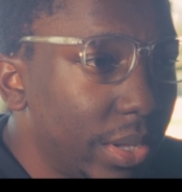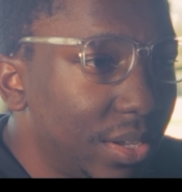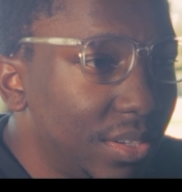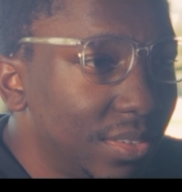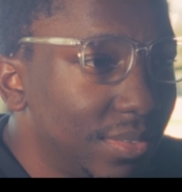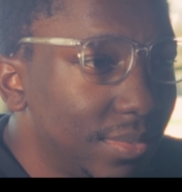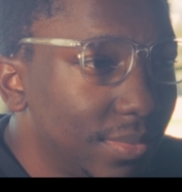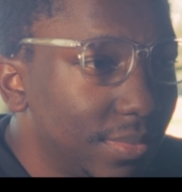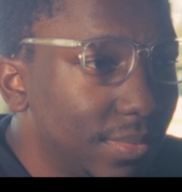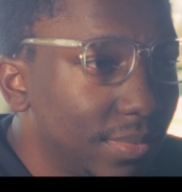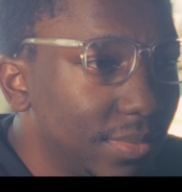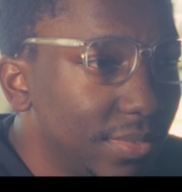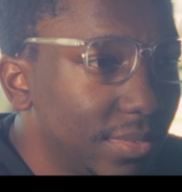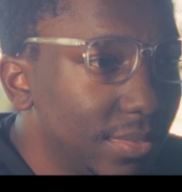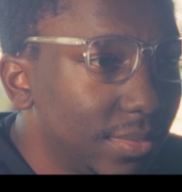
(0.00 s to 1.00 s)
well,
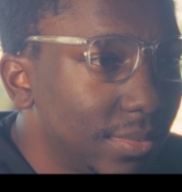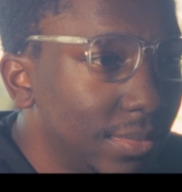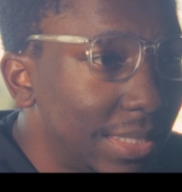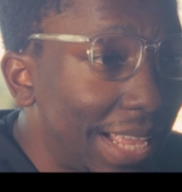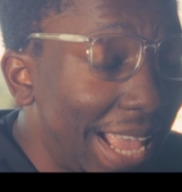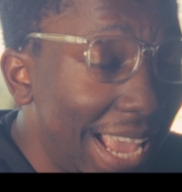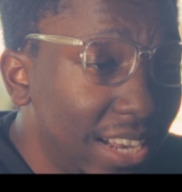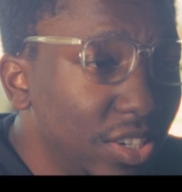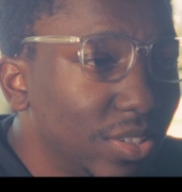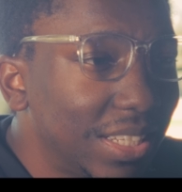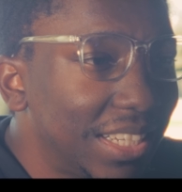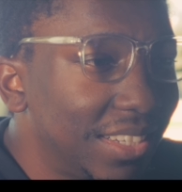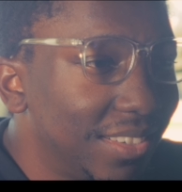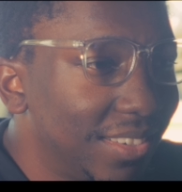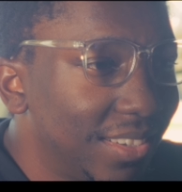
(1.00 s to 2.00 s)
they handle it.